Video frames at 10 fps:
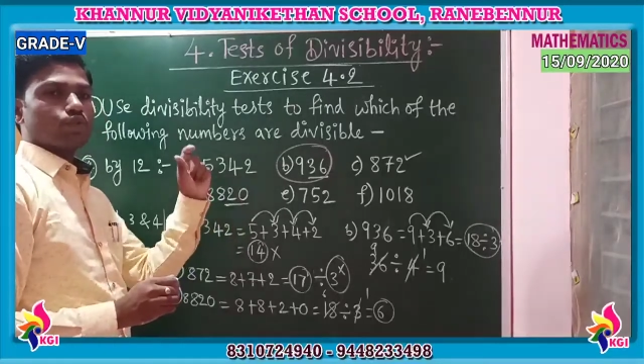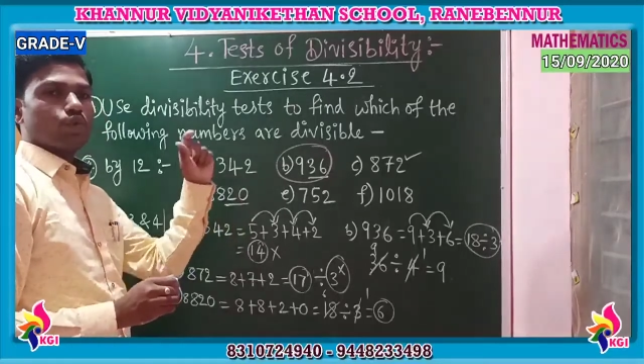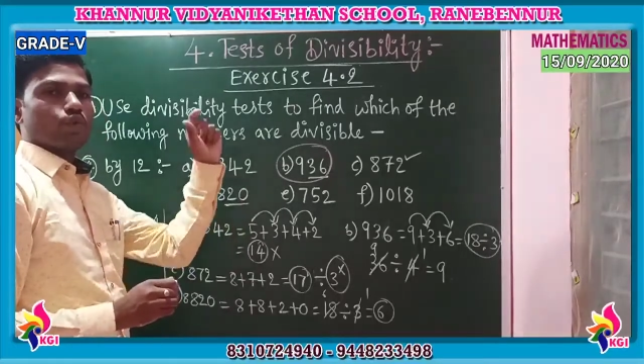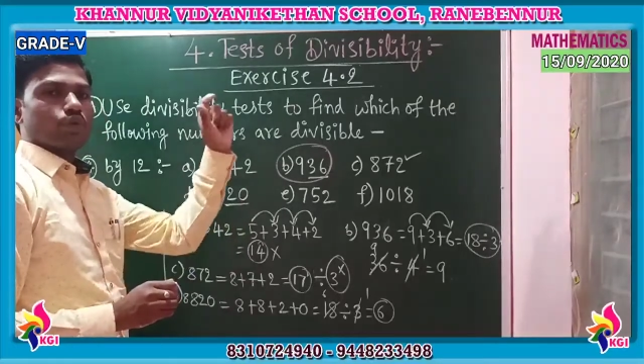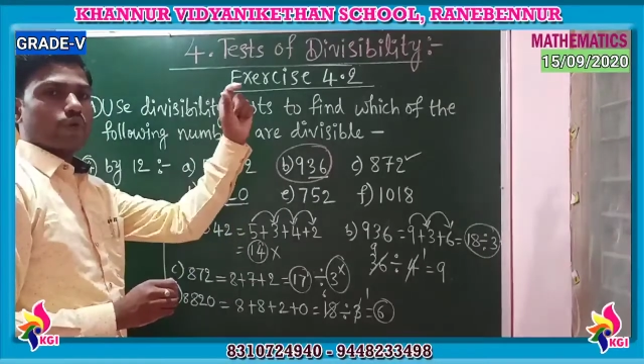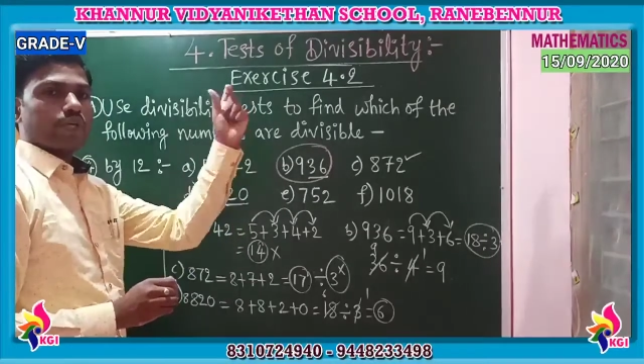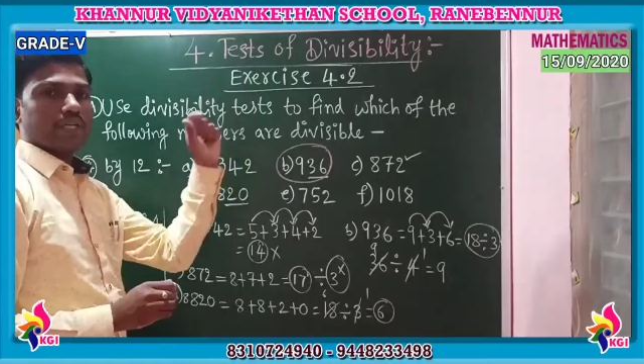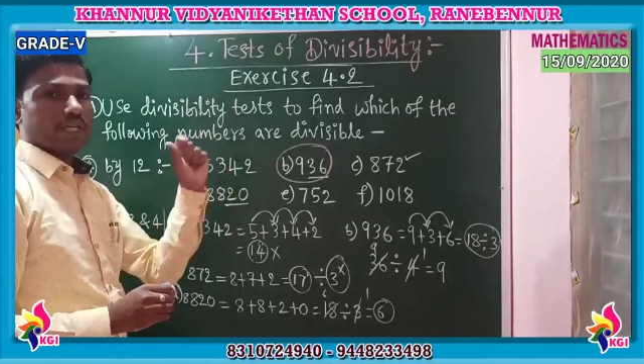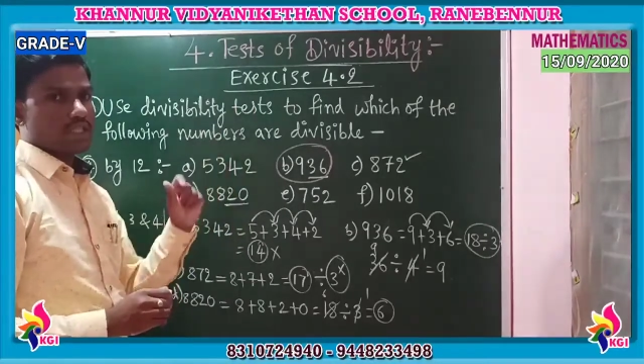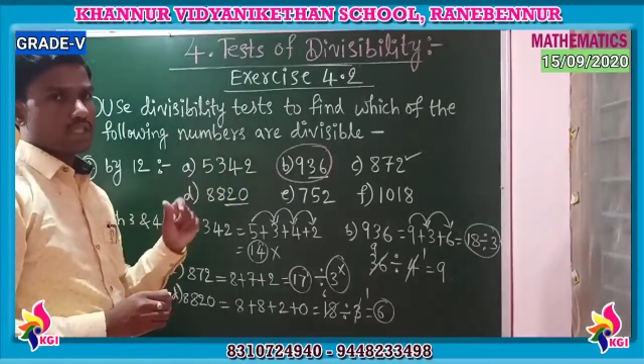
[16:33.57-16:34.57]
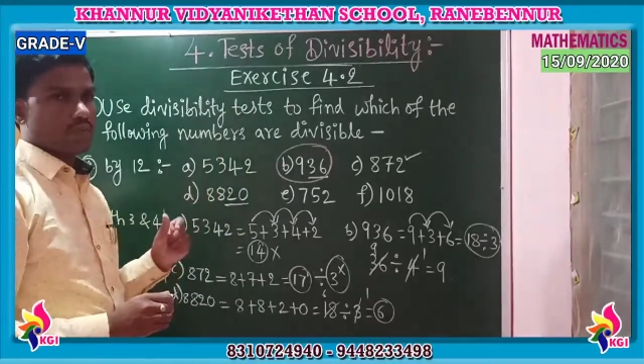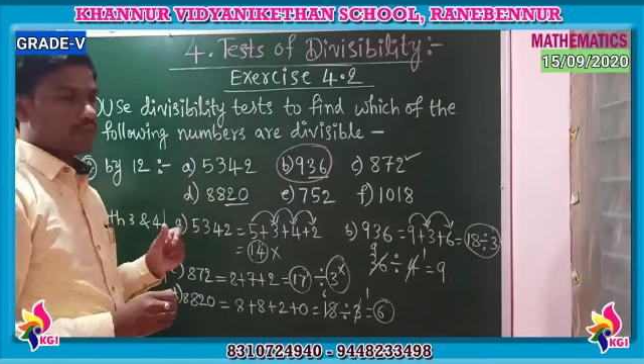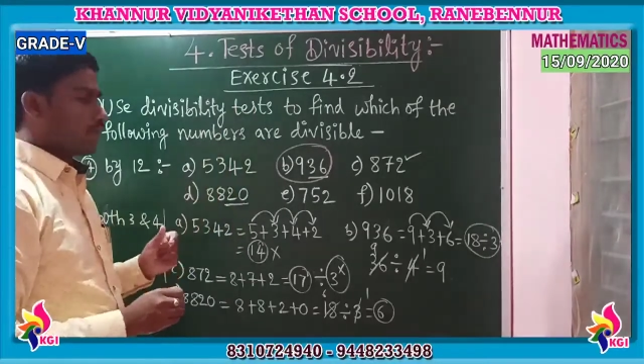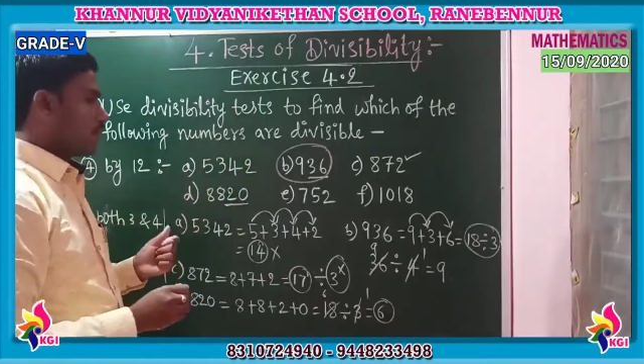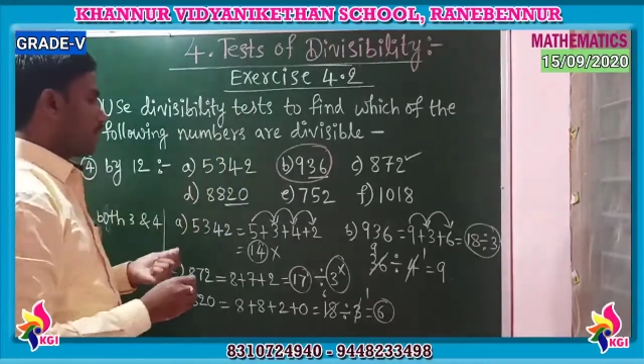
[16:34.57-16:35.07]
So 20 is
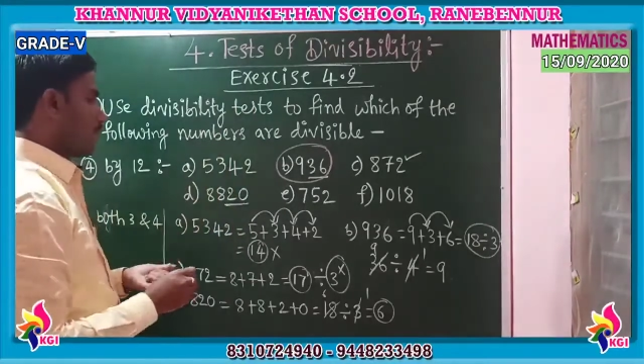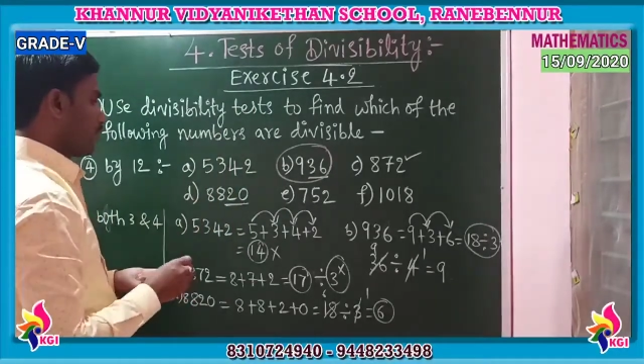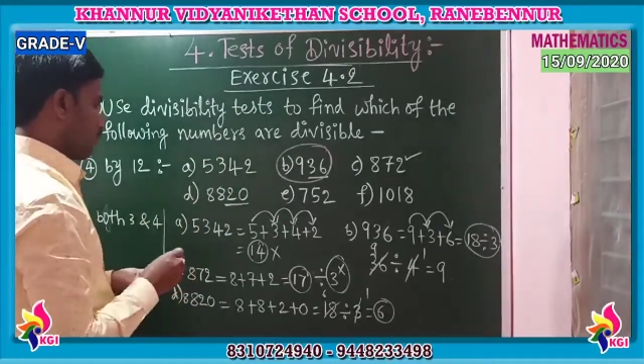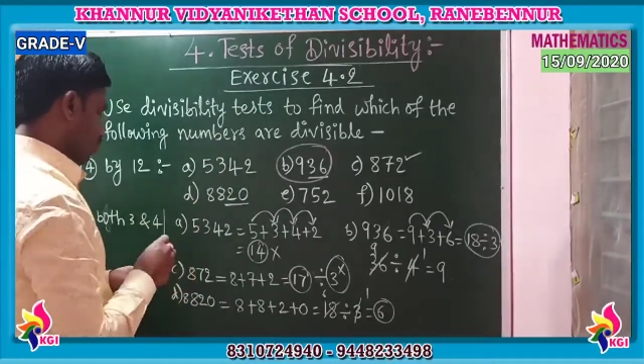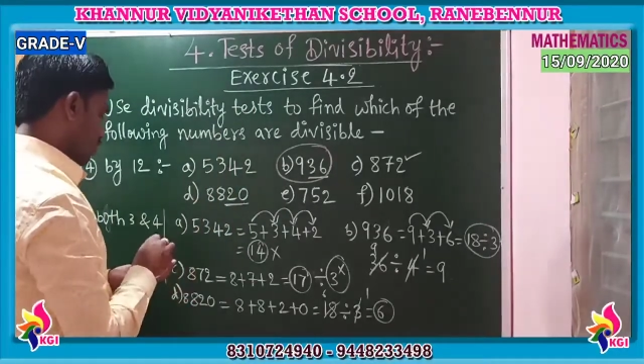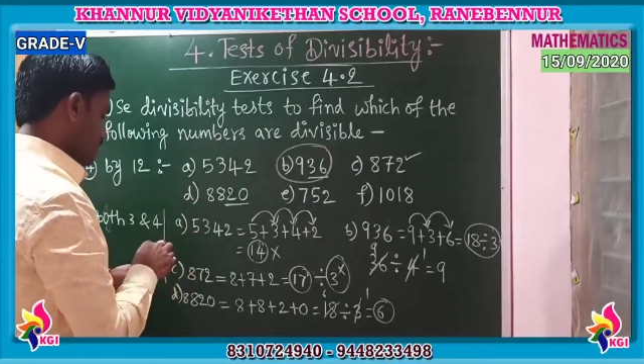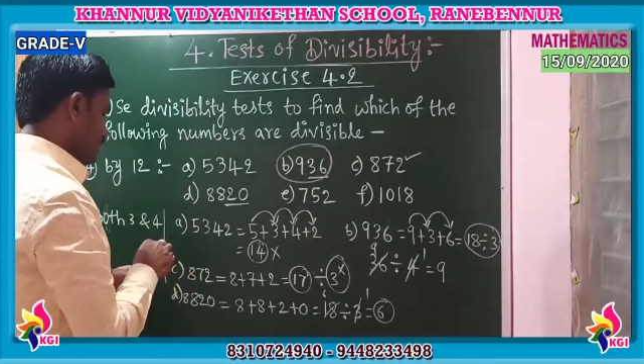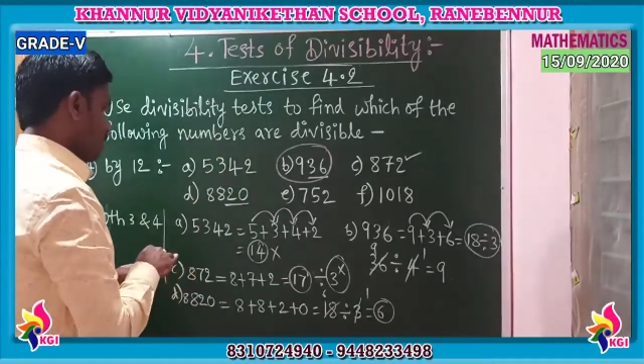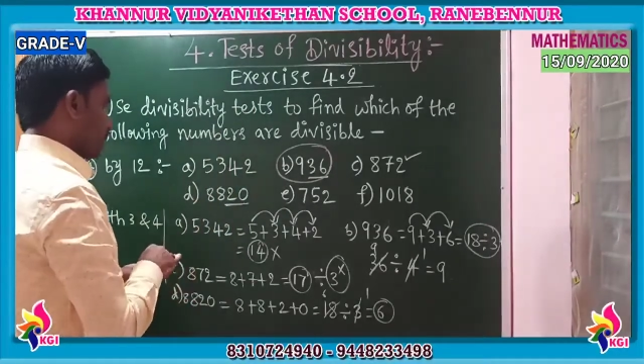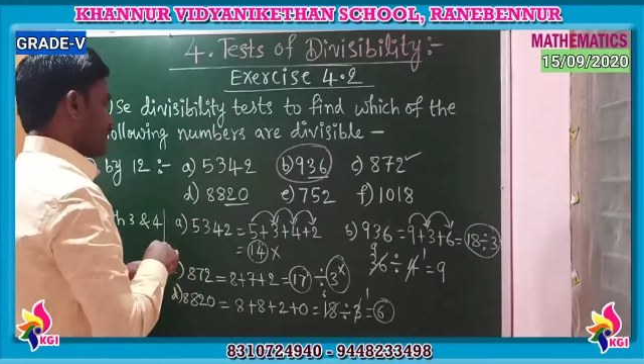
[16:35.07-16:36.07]
divisible by 4 means